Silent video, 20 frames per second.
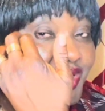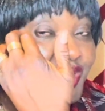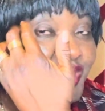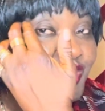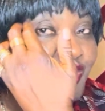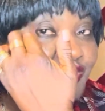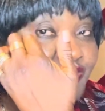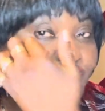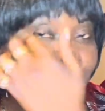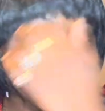
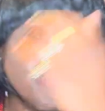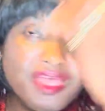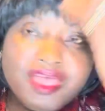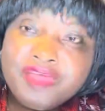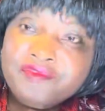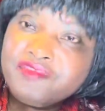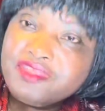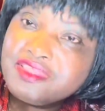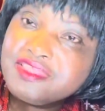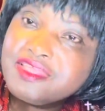So
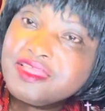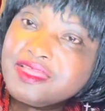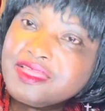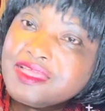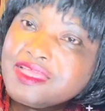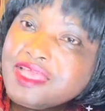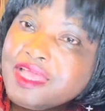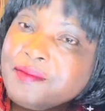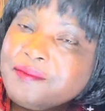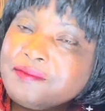everything
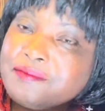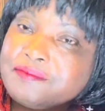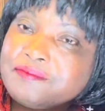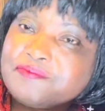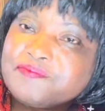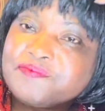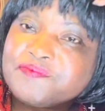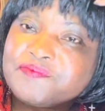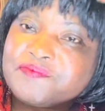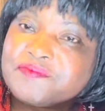came
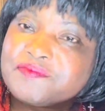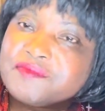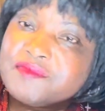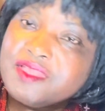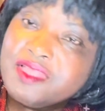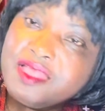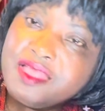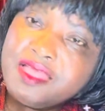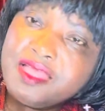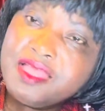
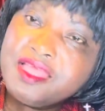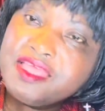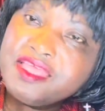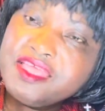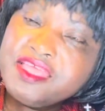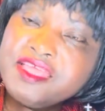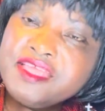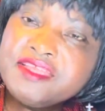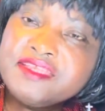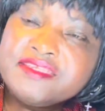
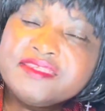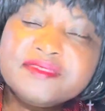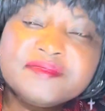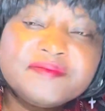in